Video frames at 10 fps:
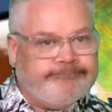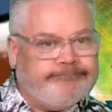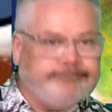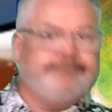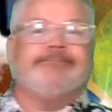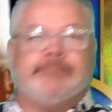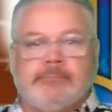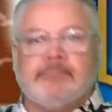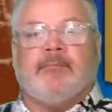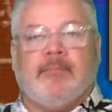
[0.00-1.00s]

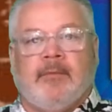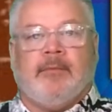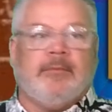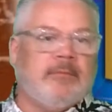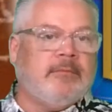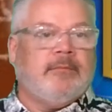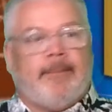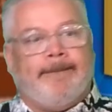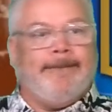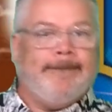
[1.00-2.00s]

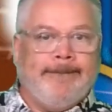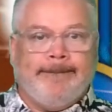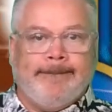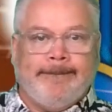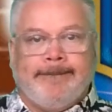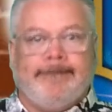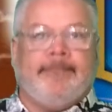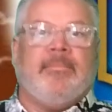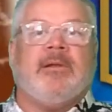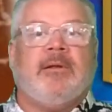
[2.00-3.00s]

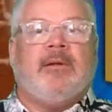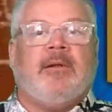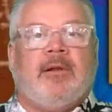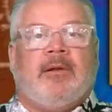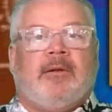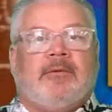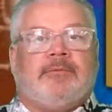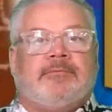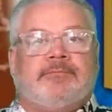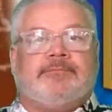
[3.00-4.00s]

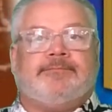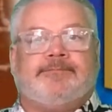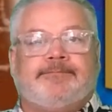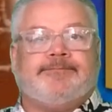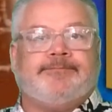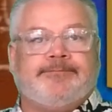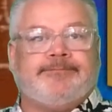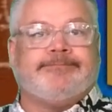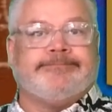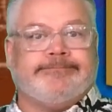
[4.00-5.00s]

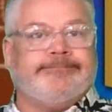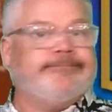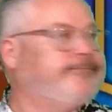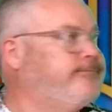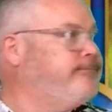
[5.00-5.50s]
This person isn't speaking.